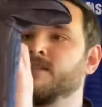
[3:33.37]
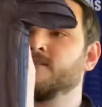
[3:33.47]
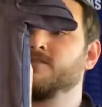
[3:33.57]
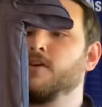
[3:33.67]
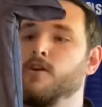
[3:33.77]

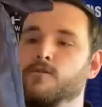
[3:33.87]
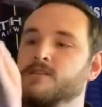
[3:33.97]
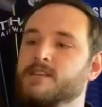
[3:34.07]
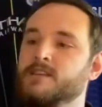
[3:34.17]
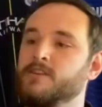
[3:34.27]
There's no
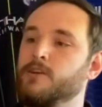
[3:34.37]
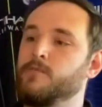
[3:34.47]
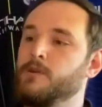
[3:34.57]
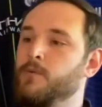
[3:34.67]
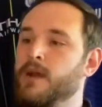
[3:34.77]
stitching
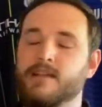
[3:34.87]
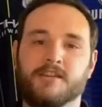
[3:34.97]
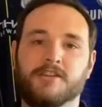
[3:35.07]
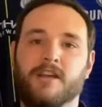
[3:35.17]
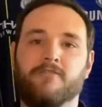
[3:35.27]
coming away. The
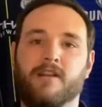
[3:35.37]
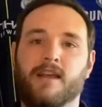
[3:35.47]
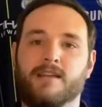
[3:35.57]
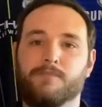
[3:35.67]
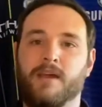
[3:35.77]

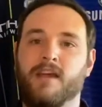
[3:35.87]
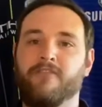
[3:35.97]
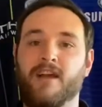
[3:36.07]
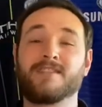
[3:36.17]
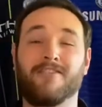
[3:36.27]
Chevrolet is
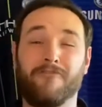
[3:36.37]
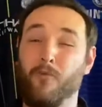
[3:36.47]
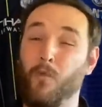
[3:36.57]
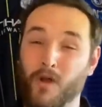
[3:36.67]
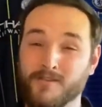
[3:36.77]
perfect. And
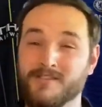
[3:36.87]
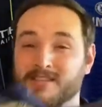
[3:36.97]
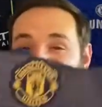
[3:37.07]
for once, the